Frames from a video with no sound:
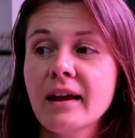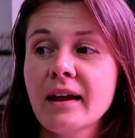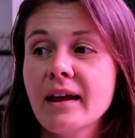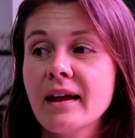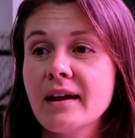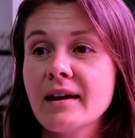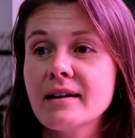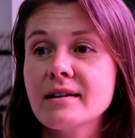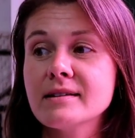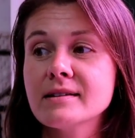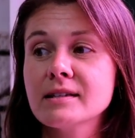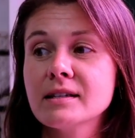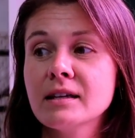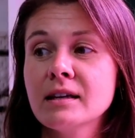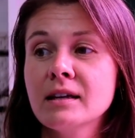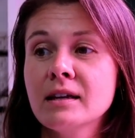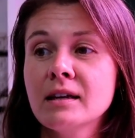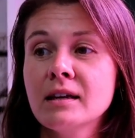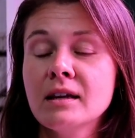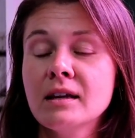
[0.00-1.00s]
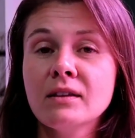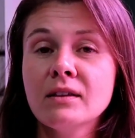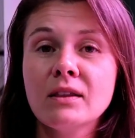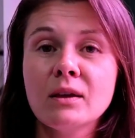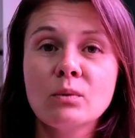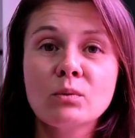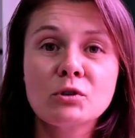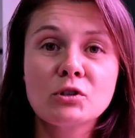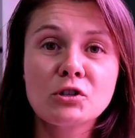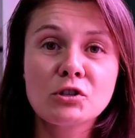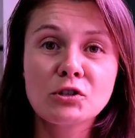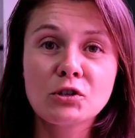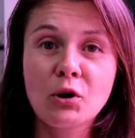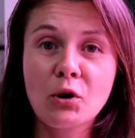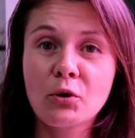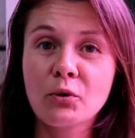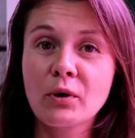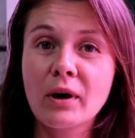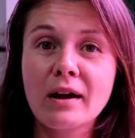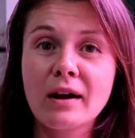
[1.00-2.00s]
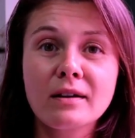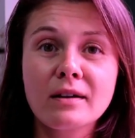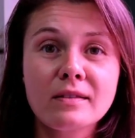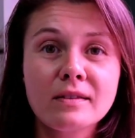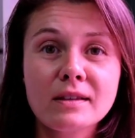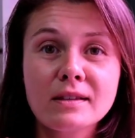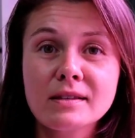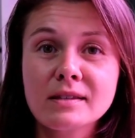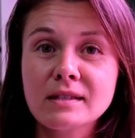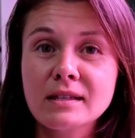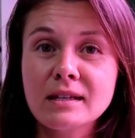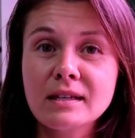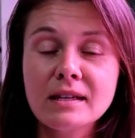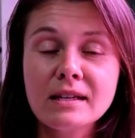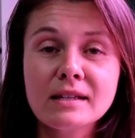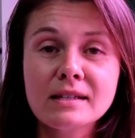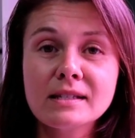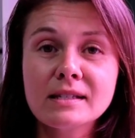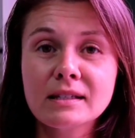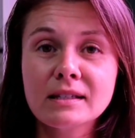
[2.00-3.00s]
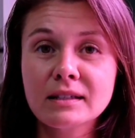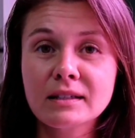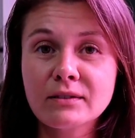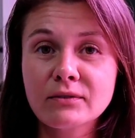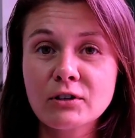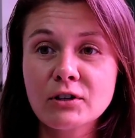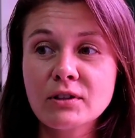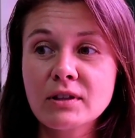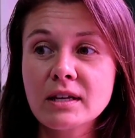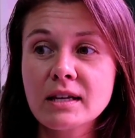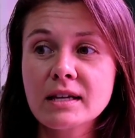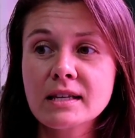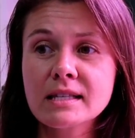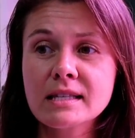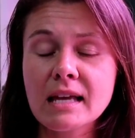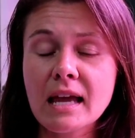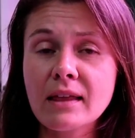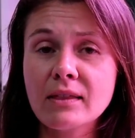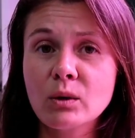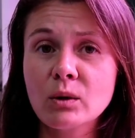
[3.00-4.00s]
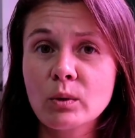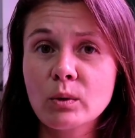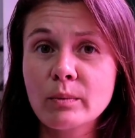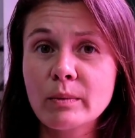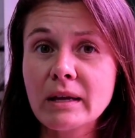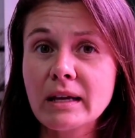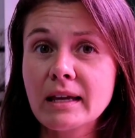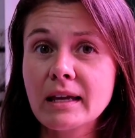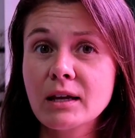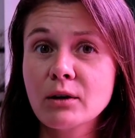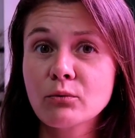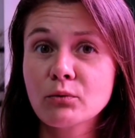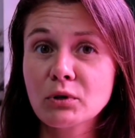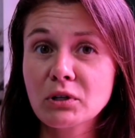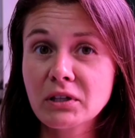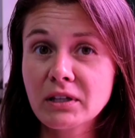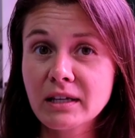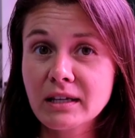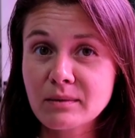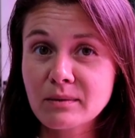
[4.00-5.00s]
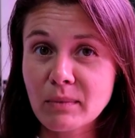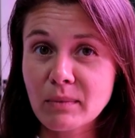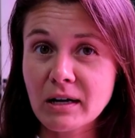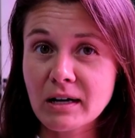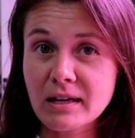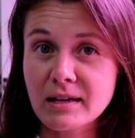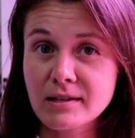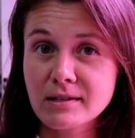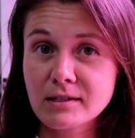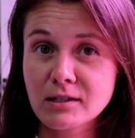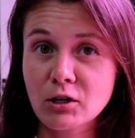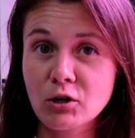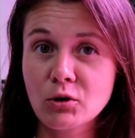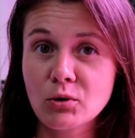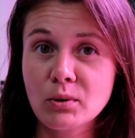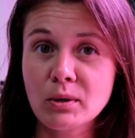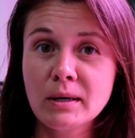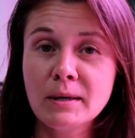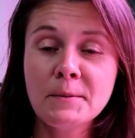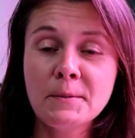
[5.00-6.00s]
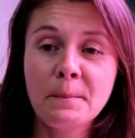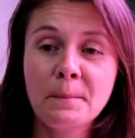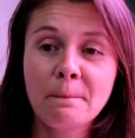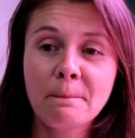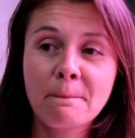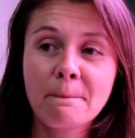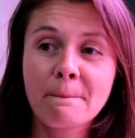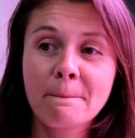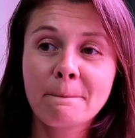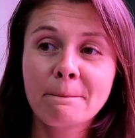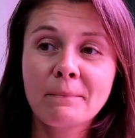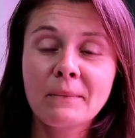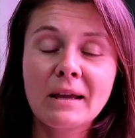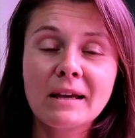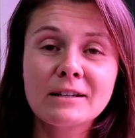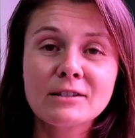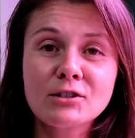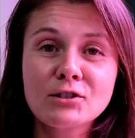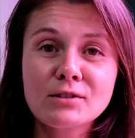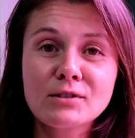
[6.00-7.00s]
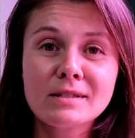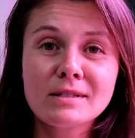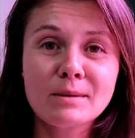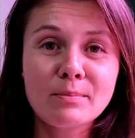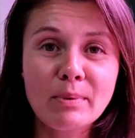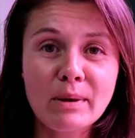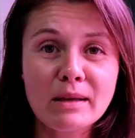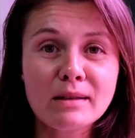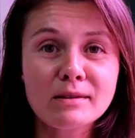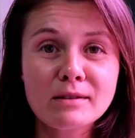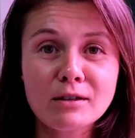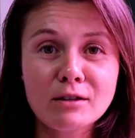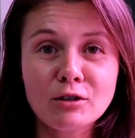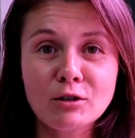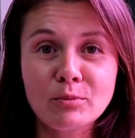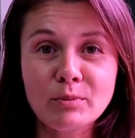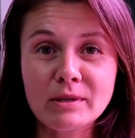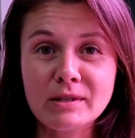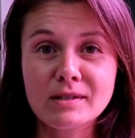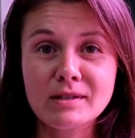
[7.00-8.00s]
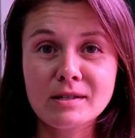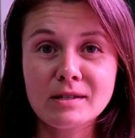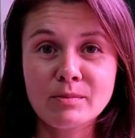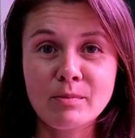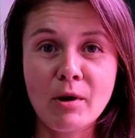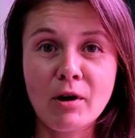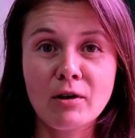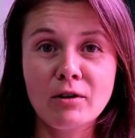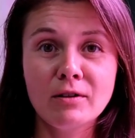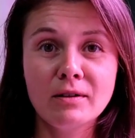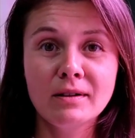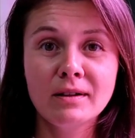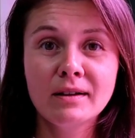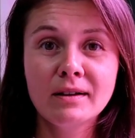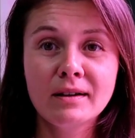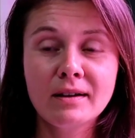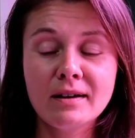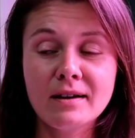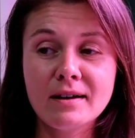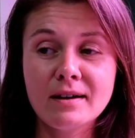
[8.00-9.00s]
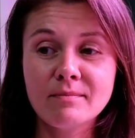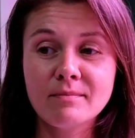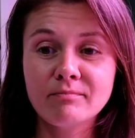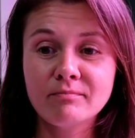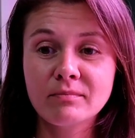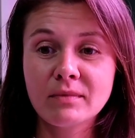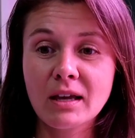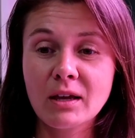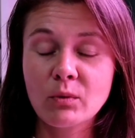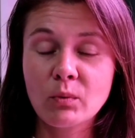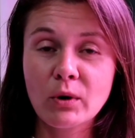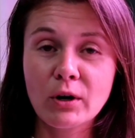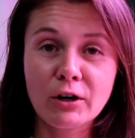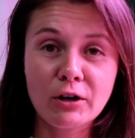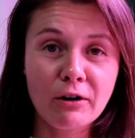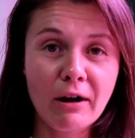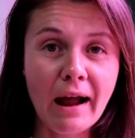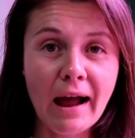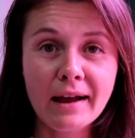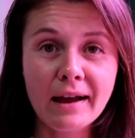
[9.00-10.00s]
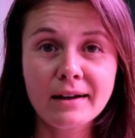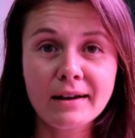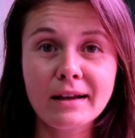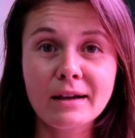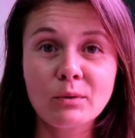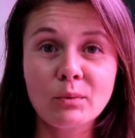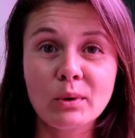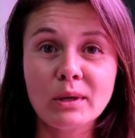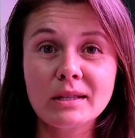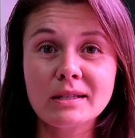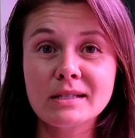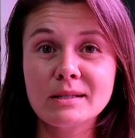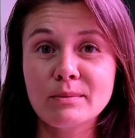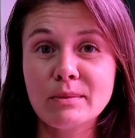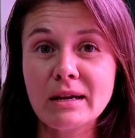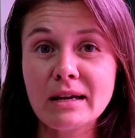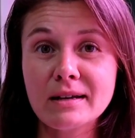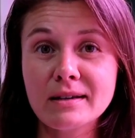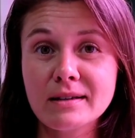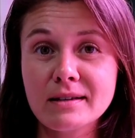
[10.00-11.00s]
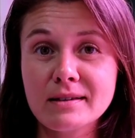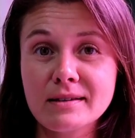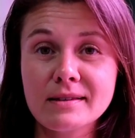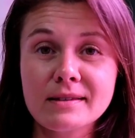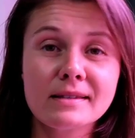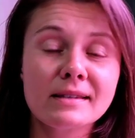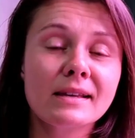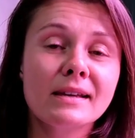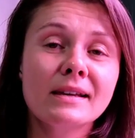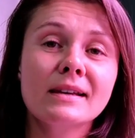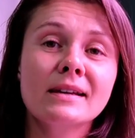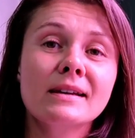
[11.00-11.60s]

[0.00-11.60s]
And they would just go around in the city and deliver things and they were making really good money. So it just depends on your business model and where you're at and what the demand is.